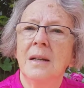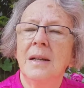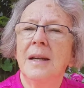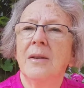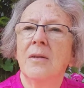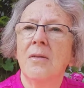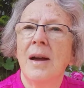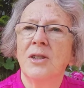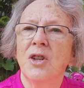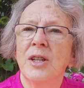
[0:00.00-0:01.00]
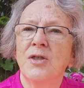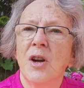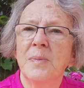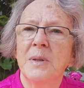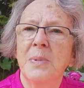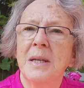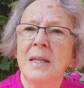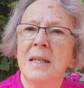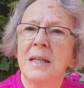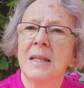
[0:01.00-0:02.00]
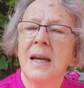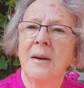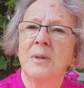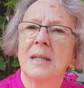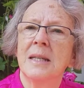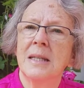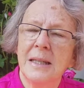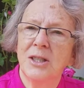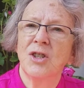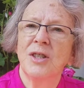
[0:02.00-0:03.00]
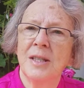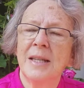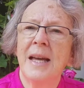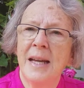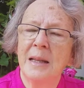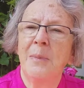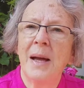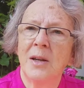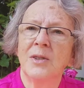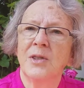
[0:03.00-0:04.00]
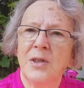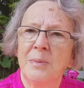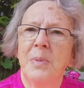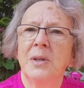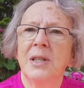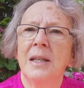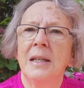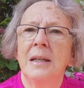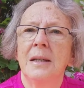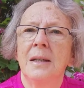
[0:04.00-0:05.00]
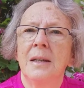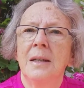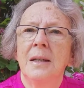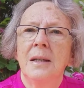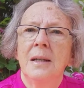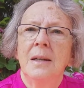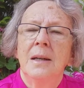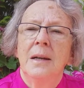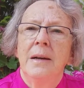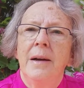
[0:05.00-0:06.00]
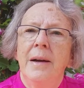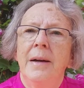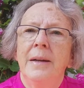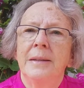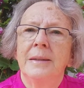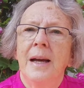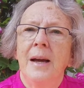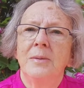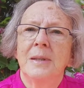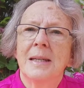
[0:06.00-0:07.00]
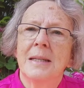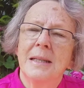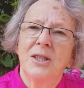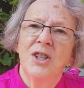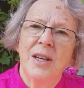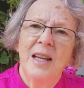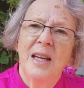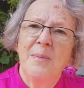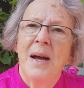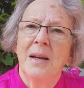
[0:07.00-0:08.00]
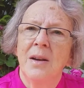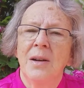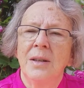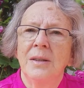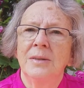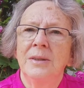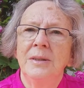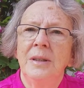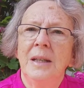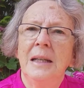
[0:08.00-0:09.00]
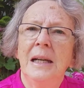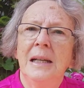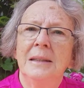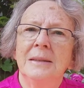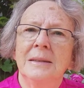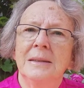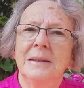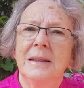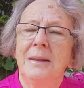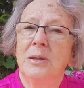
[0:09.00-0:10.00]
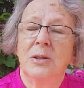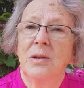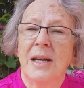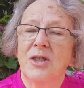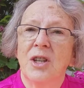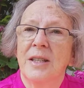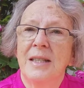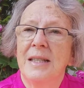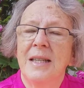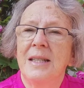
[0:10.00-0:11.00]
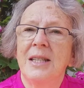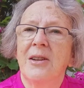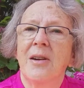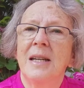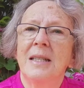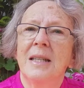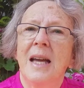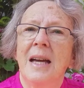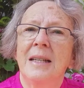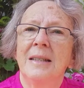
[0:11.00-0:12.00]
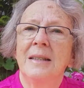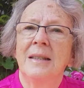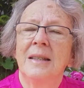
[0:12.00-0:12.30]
and it gradually dropped to pieces, and I would stitch the tail back onto the body, and I would stitch an ear back on, and they would gradually disintegrate again.